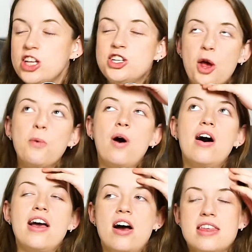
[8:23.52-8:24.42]
You know
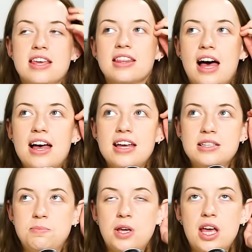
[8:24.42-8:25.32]
why? I think that
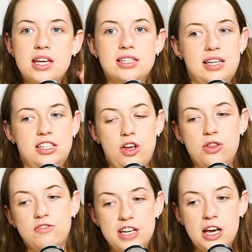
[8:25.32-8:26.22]
is because... So
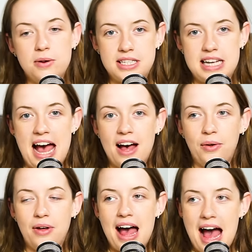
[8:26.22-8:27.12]
the video is
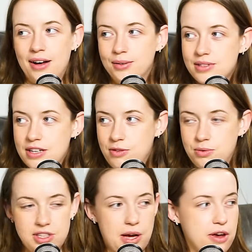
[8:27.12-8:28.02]
now out. If you
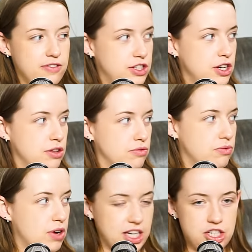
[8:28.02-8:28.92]
want to go over to the
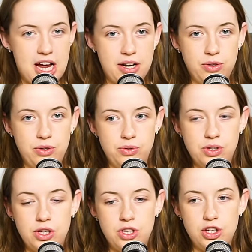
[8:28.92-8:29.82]
Running Channel
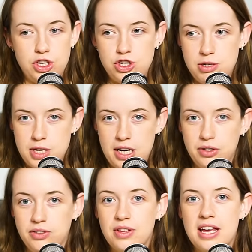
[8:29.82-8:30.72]
YouTube
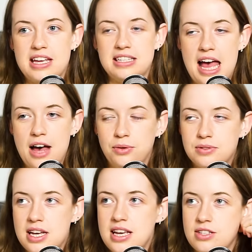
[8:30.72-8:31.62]
channel, it is
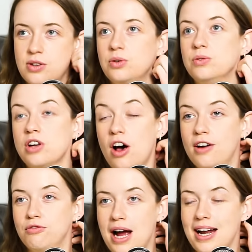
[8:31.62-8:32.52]
out. It is called
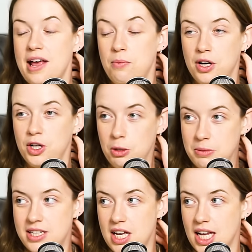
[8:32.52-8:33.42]
I Ran a 1
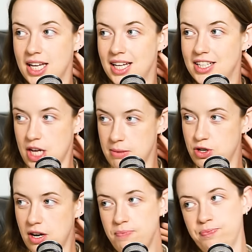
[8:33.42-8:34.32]
Kilometre Time
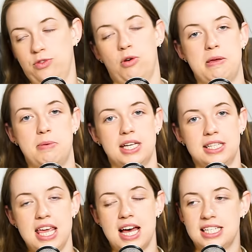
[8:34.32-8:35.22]
Trial. Not me
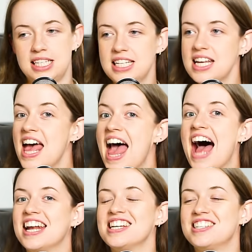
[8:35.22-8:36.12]
personally, Andy did.
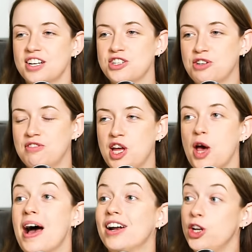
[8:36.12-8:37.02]
And it is such a good
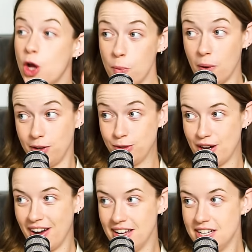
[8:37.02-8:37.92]
video. And I know why you're
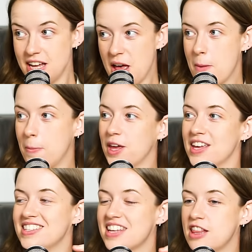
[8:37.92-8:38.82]
tired,
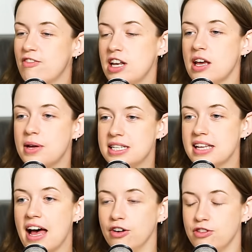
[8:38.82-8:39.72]
because the video
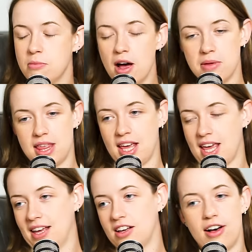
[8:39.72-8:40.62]
itself, you might be
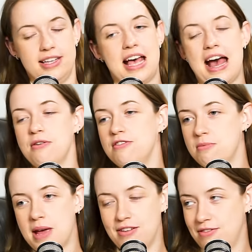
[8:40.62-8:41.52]
thinking, guys, how have you
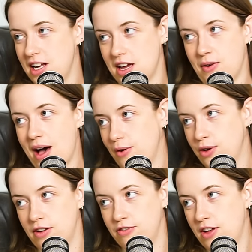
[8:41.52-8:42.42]
made a video out
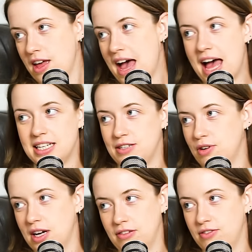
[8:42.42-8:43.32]
of Andy
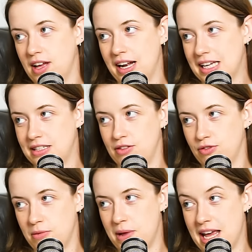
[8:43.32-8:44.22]
running for less than
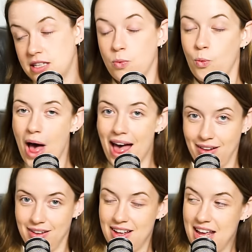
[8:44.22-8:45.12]
3 minutes?
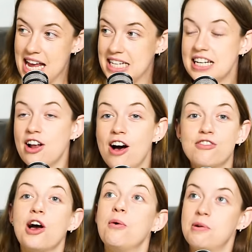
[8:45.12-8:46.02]
Well, he didn't
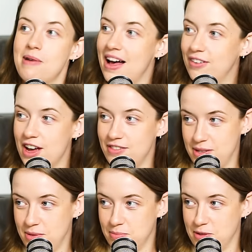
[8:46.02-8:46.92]
half go on about how nervous
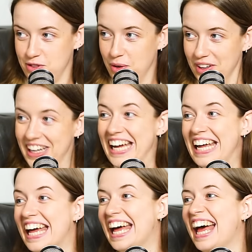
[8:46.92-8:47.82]
he was before.
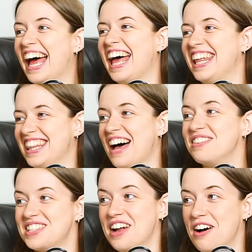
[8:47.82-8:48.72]
And that
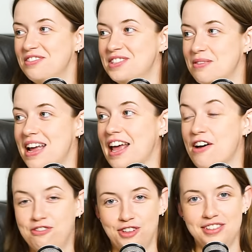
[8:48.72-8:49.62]
was enough to make it
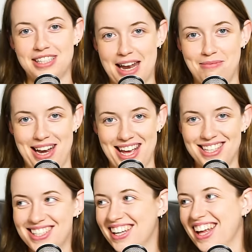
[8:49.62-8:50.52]
a full 10 minutes.